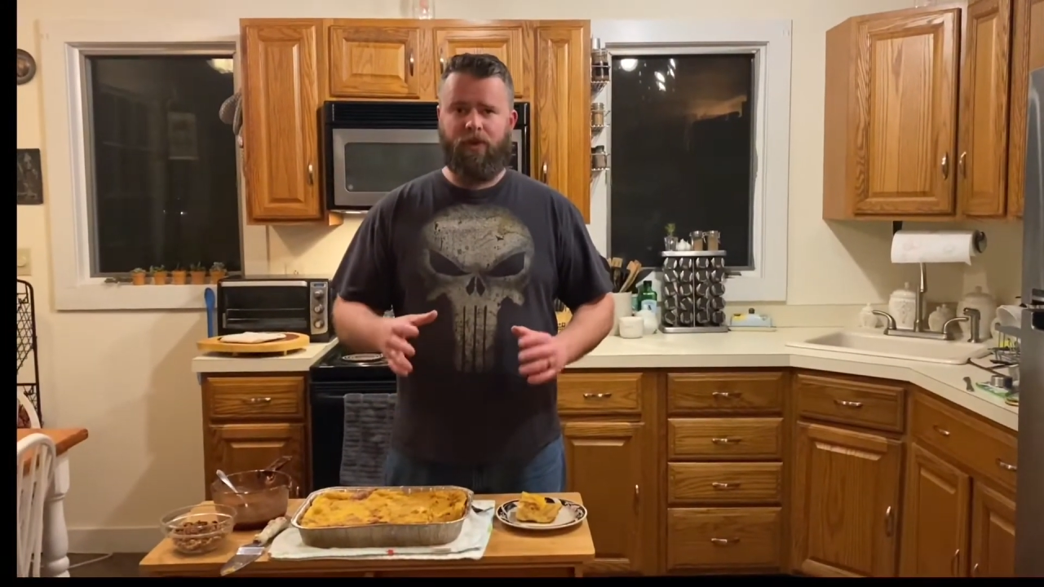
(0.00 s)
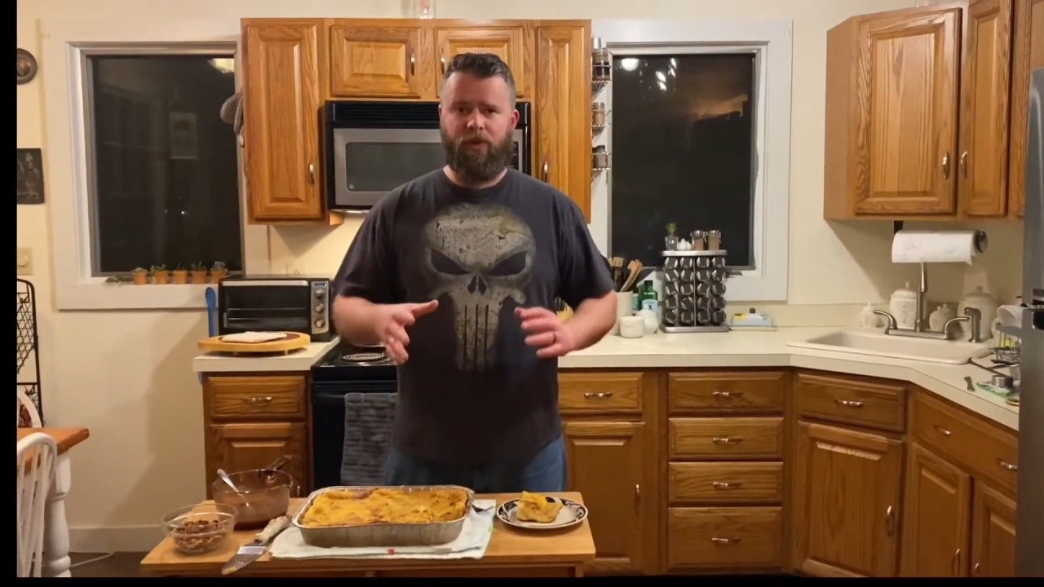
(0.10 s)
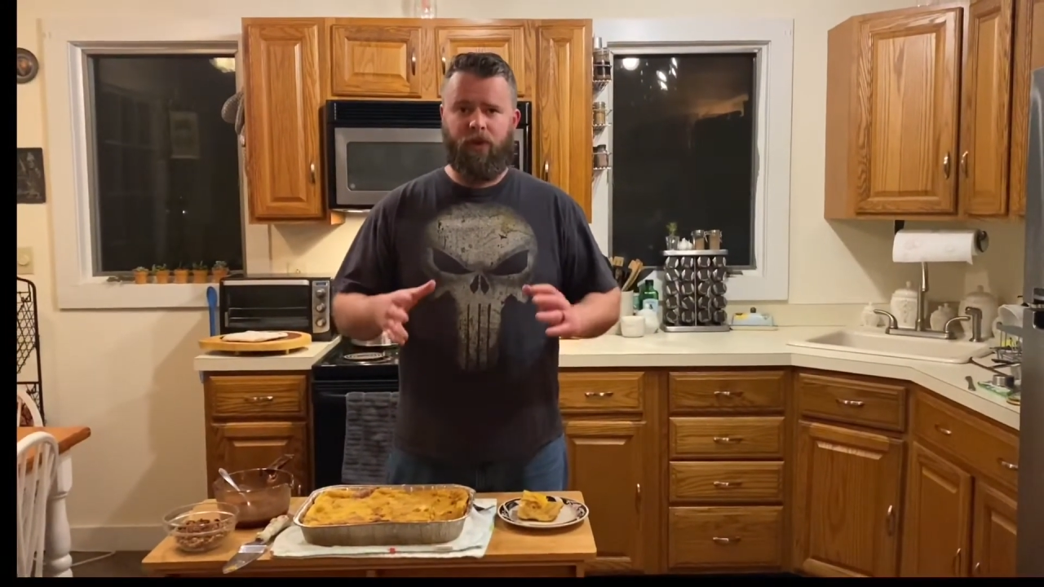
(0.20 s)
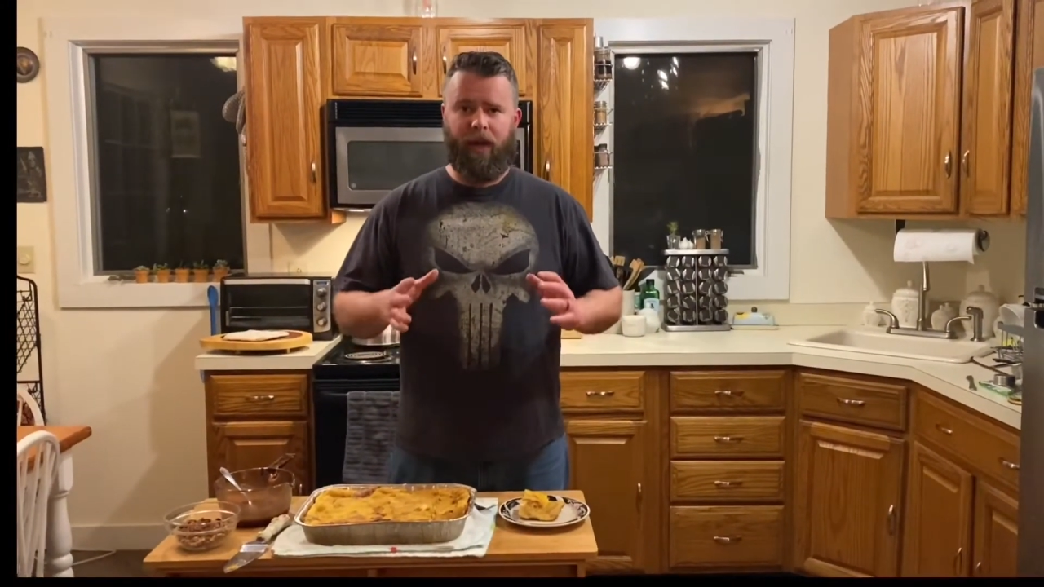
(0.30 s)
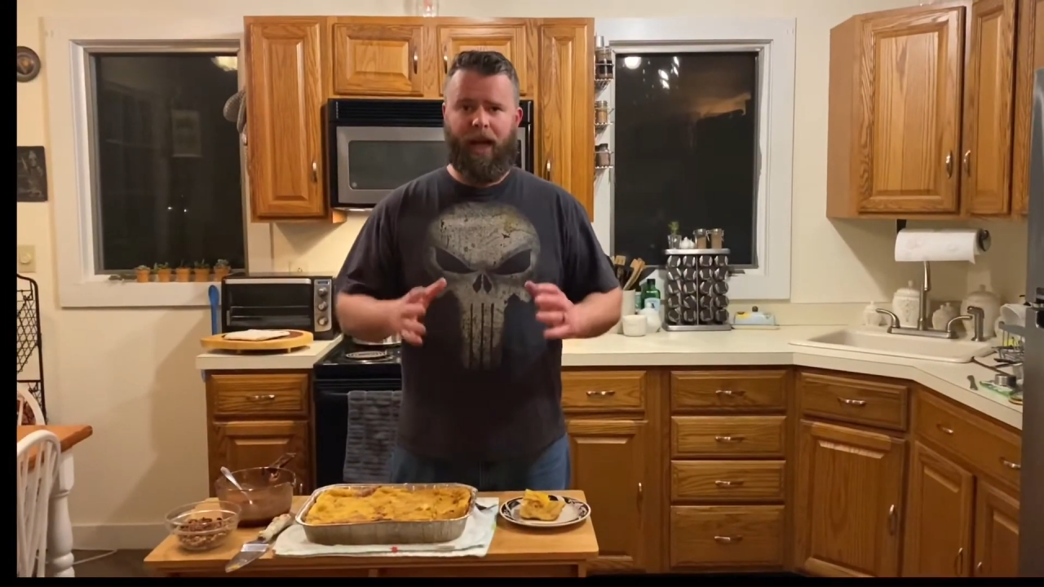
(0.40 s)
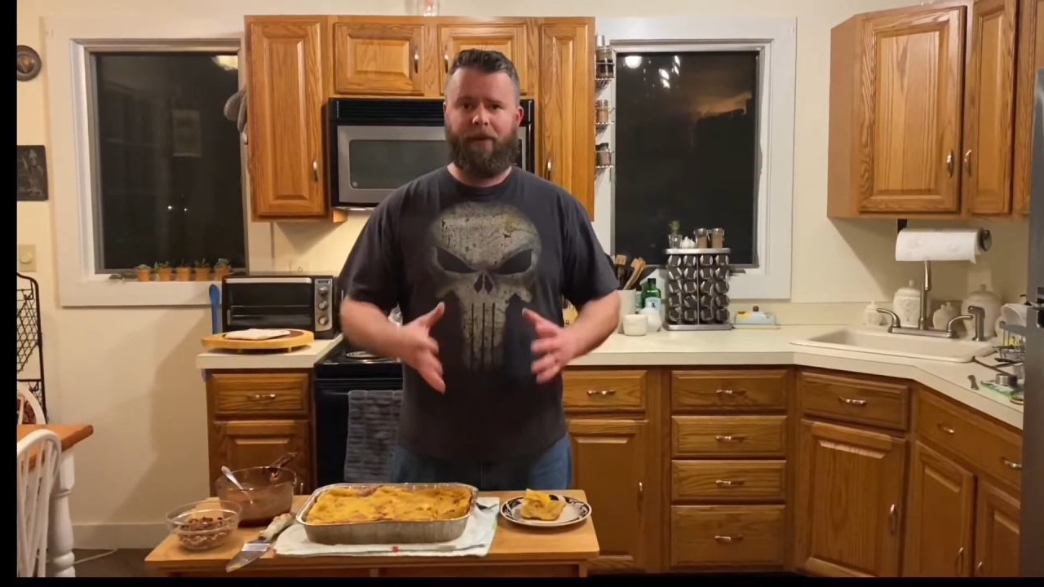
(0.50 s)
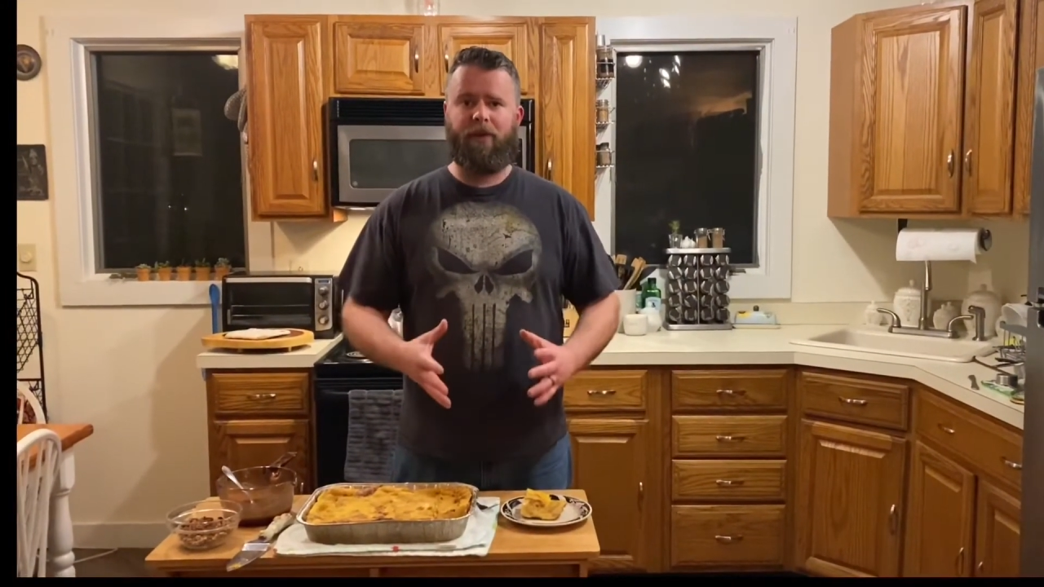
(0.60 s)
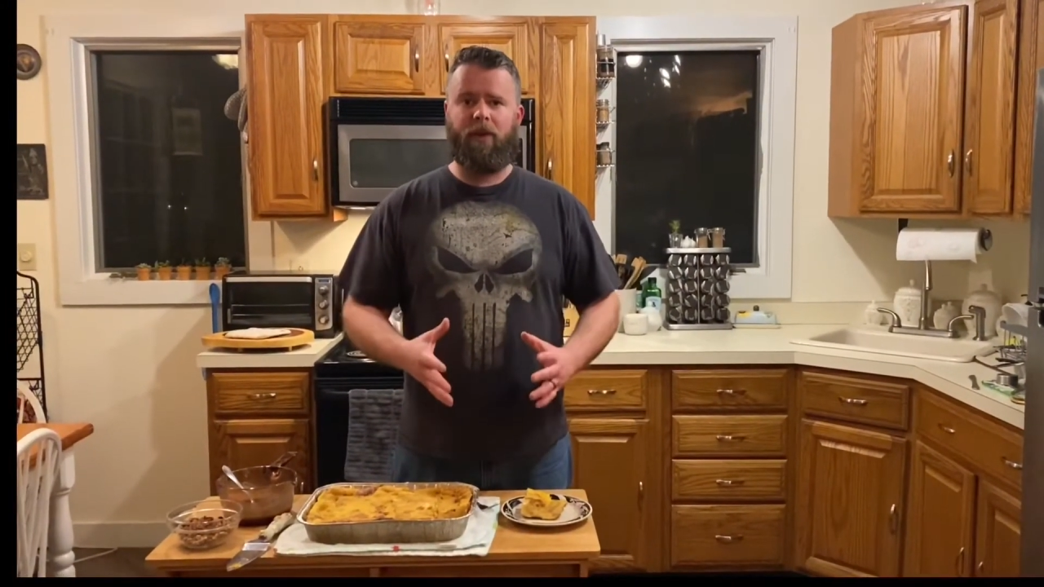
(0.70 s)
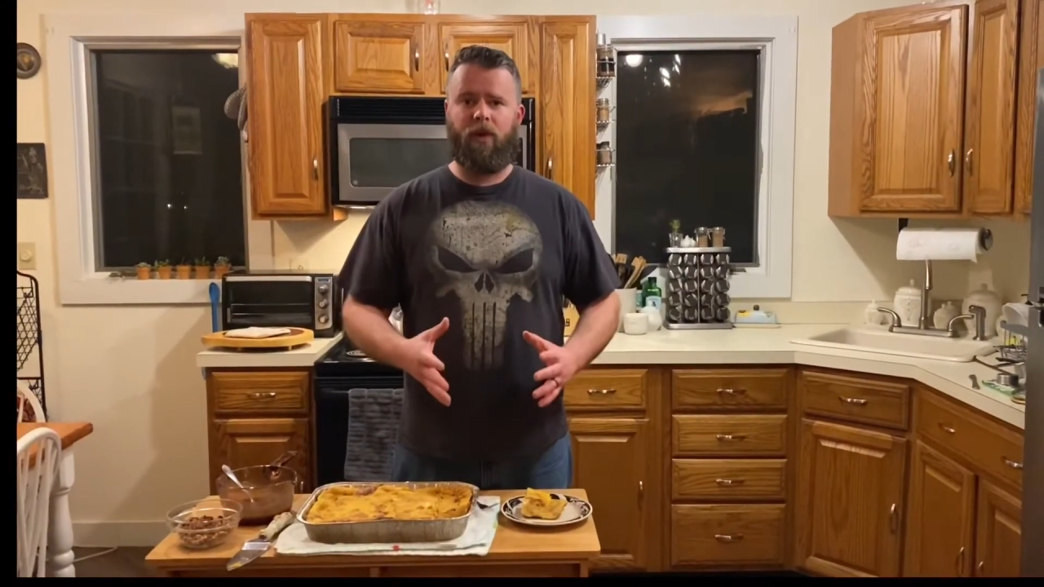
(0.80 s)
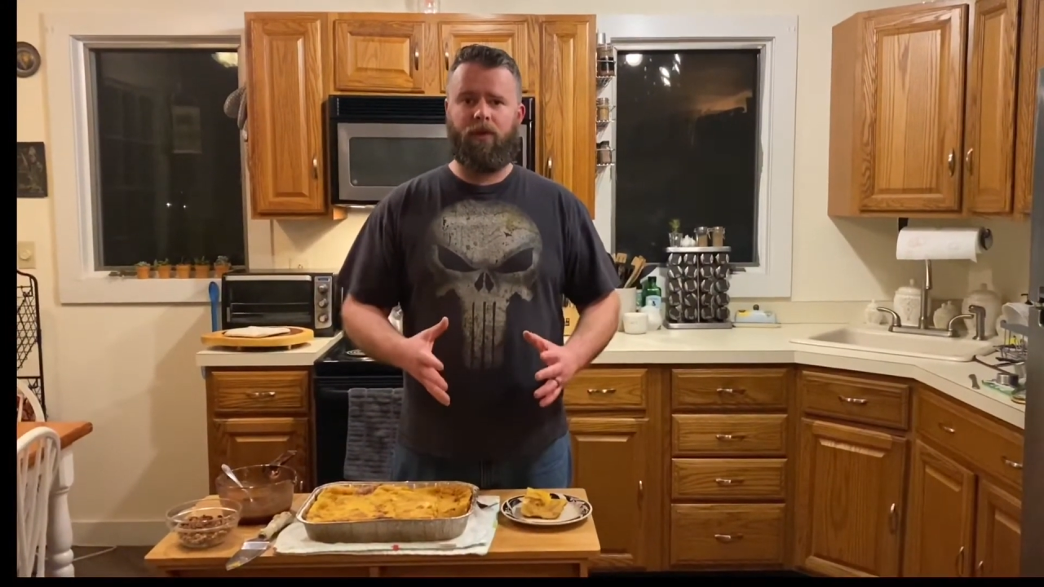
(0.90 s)
took half a
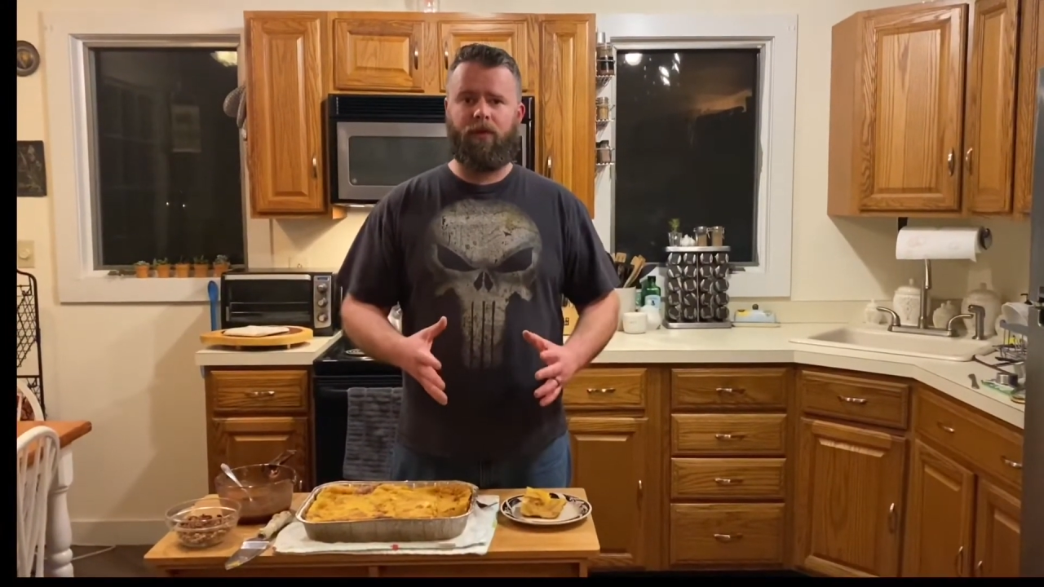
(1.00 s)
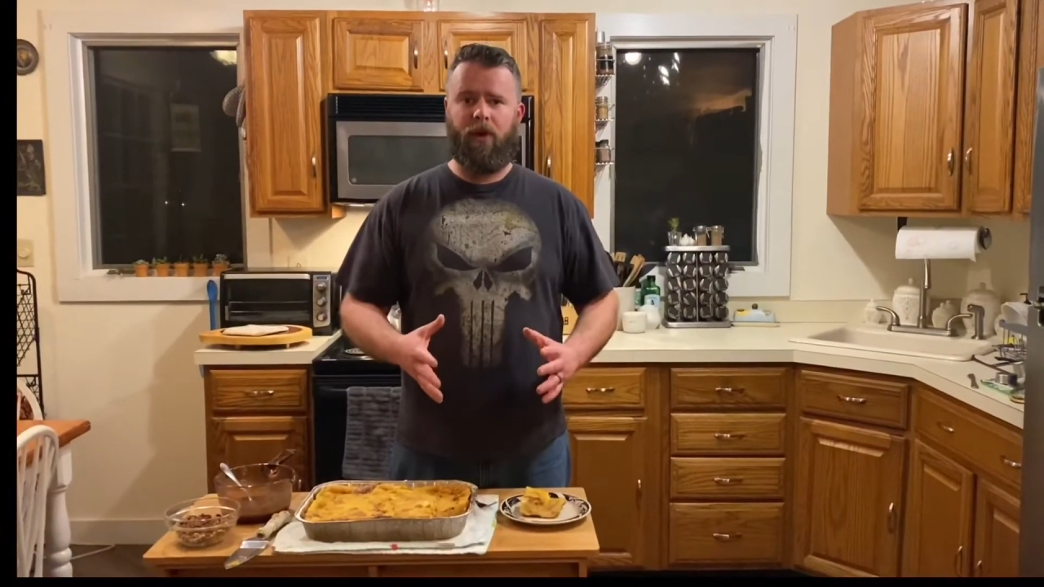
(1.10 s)
loaf